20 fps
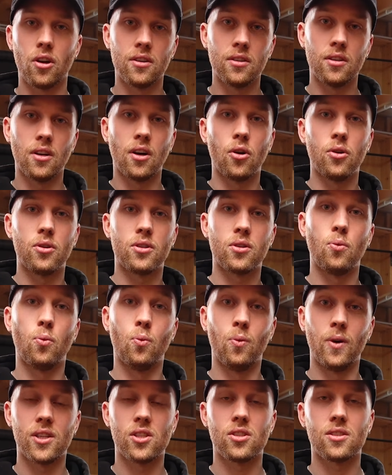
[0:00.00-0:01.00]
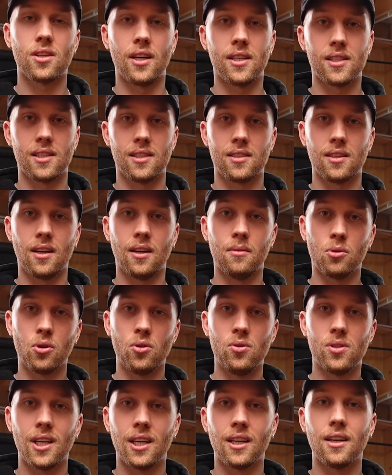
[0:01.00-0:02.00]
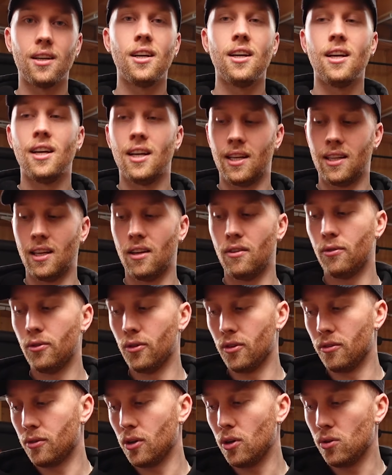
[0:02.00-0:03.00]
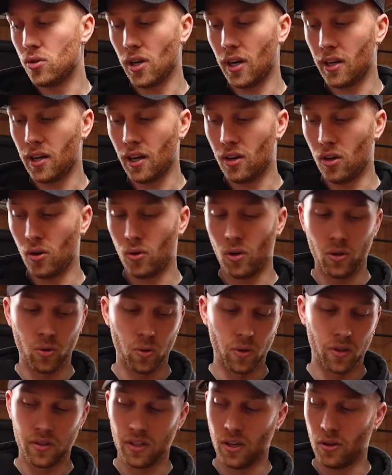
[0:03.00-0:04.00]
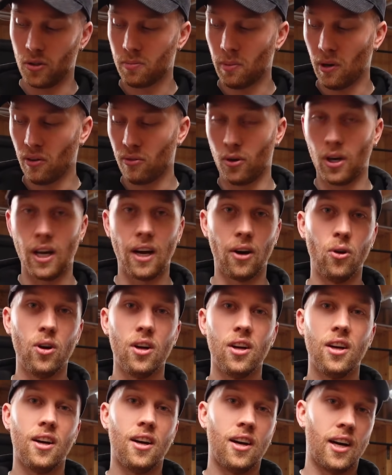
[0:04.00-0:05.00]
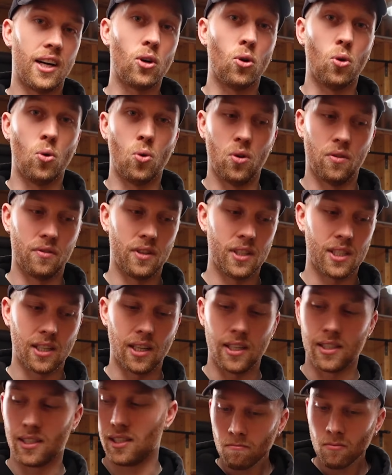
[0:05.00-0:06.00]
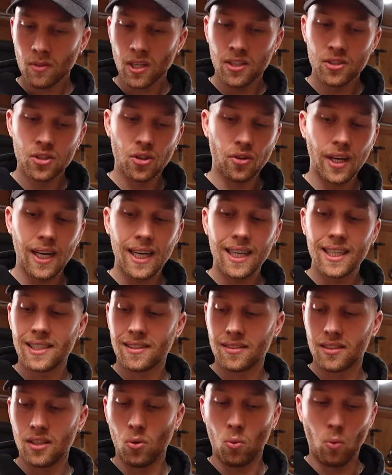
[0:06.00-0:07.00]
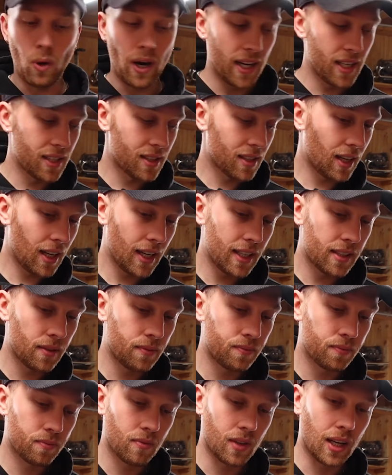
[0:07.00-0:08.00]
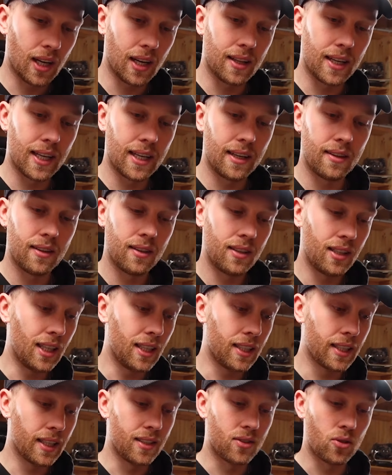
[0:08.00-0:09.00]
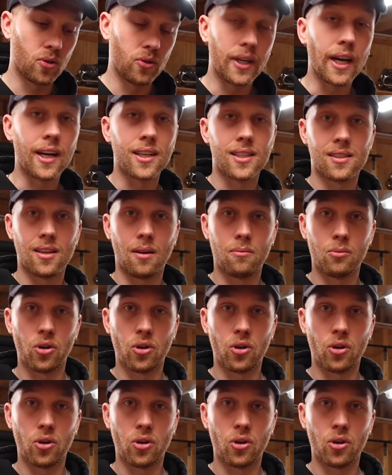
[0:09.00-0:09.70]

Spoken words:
it, note which sizes I'm using, and then for the future I can only order those. But for now, I got all of the sizes. So that is the wire side. I then needed to get some